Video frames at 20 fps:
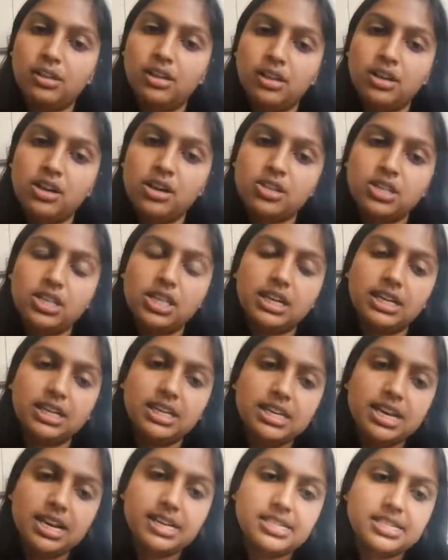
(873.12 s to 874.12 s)
So the
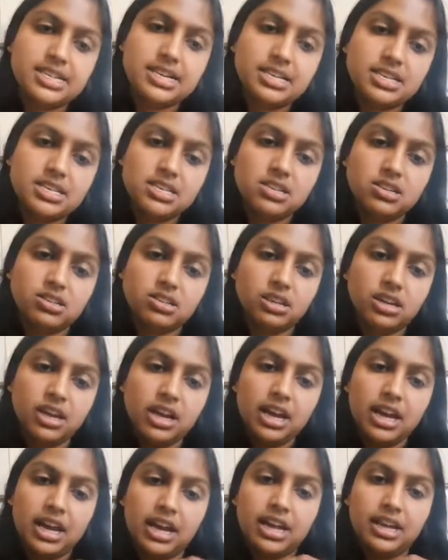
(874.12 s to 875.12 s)
key idea here
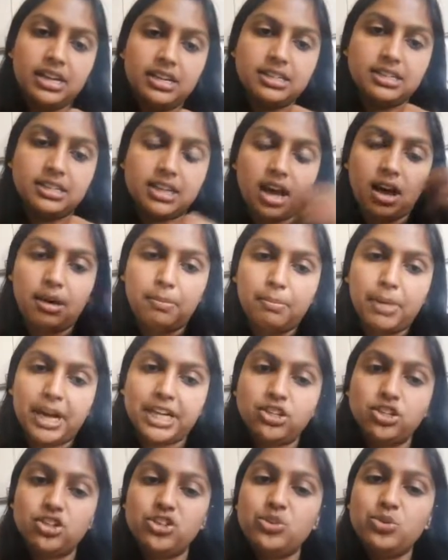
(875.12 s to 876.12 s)
is by
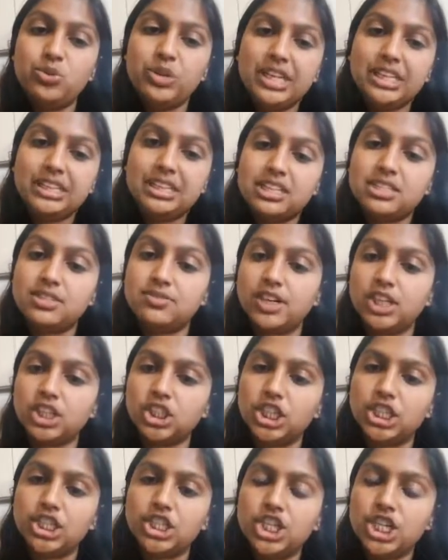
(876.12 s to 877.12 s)
tuning this
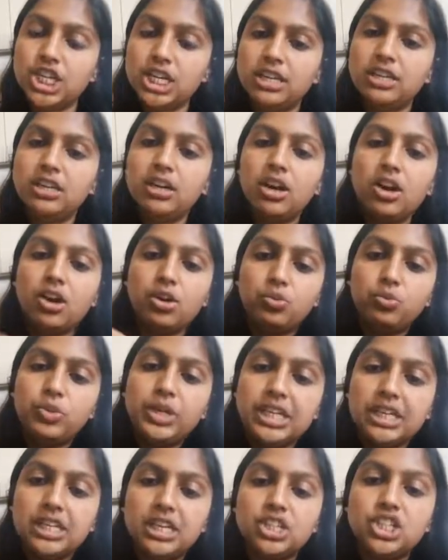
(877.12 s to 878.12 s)
function g, we
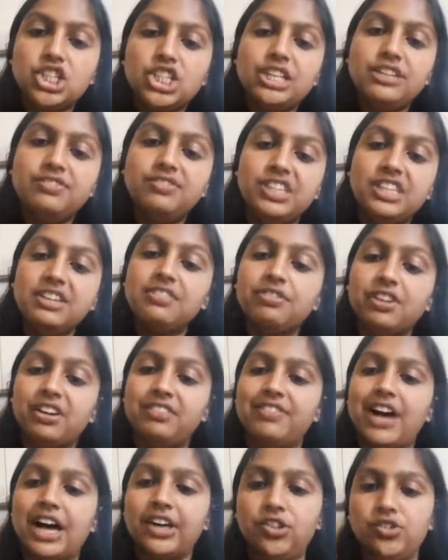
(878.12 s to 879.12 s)
can achieve different
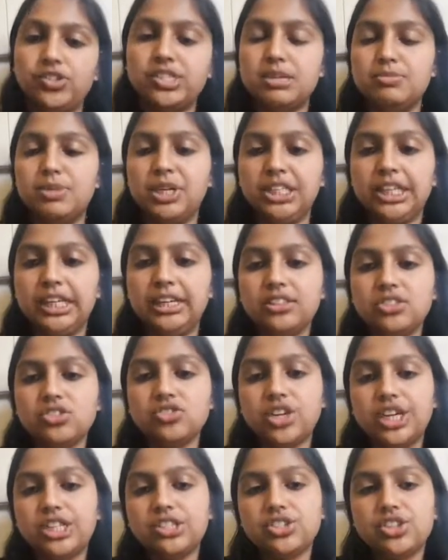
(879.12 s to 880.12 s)
value stability
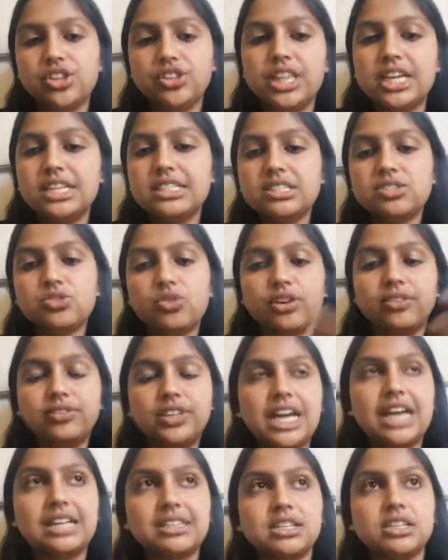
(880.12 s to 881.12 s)
constraints. So this sort of
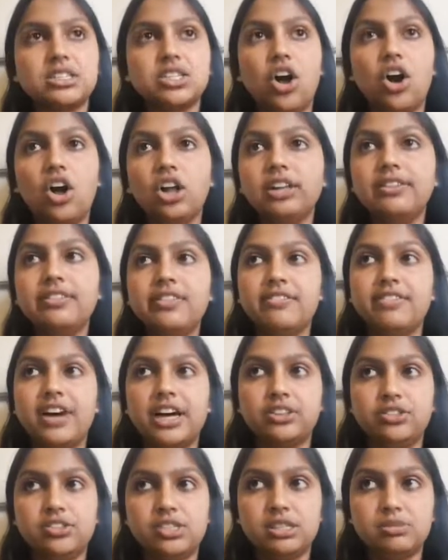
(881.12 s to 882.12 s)
gets us all of the
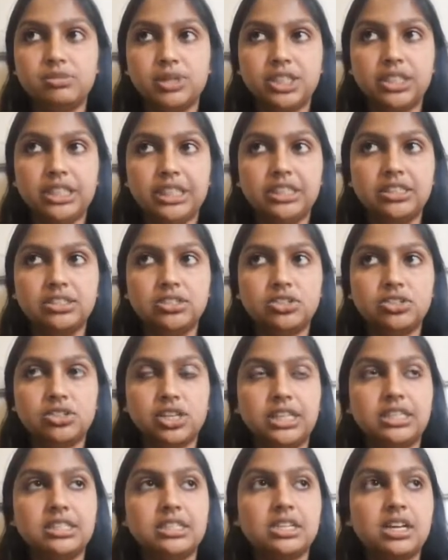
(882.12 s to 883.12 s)
value stability
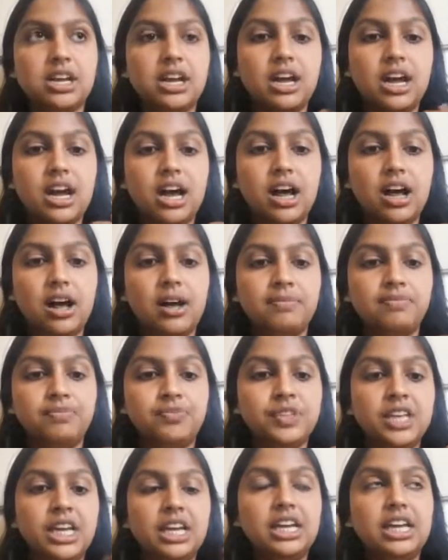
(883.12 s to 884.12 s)
constraints
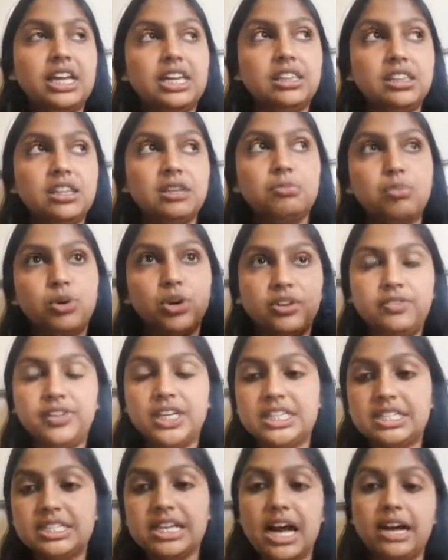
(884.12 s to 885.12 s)
in the
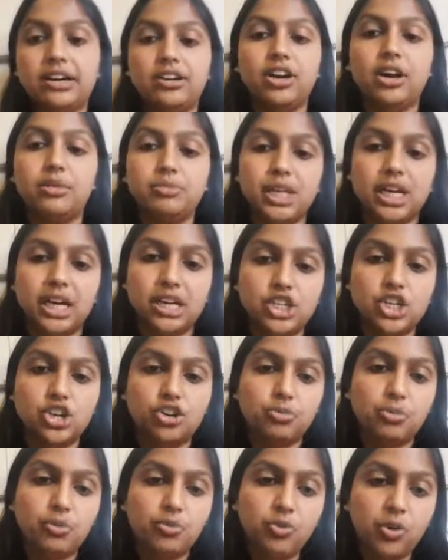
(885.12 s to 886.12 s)
previous diagram that I showed
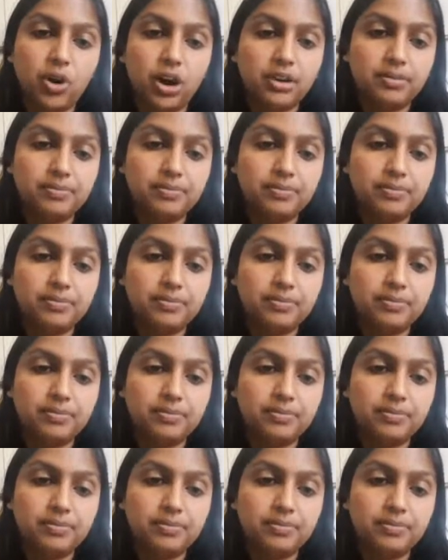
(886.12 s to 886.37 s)
before.